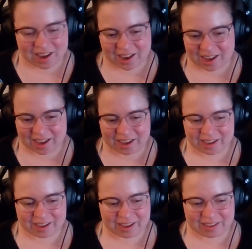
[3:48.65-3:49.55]

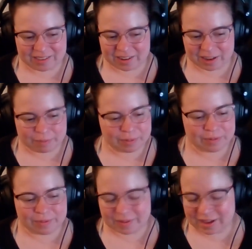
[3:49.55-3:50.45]
I ended up
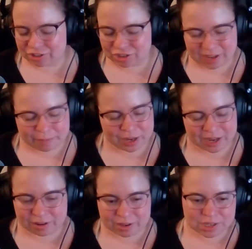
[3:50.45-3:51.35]
actually
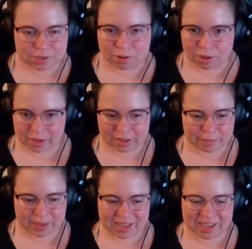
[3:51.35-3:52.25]
putting out a solo
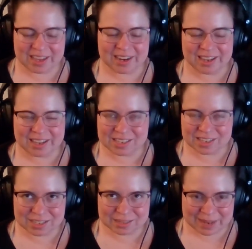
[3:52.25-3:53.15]
EP. It is
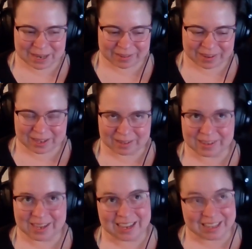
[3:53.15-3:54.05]
on Spotify. You
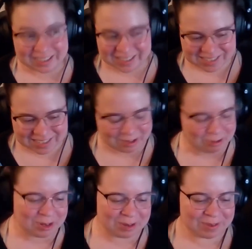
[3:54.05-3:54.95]
can listen to
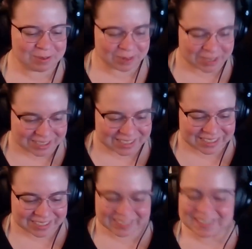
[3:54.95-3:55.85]
it if you want
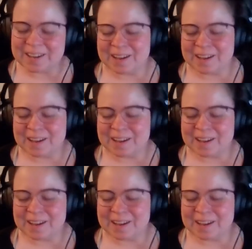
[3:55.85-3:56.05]
to.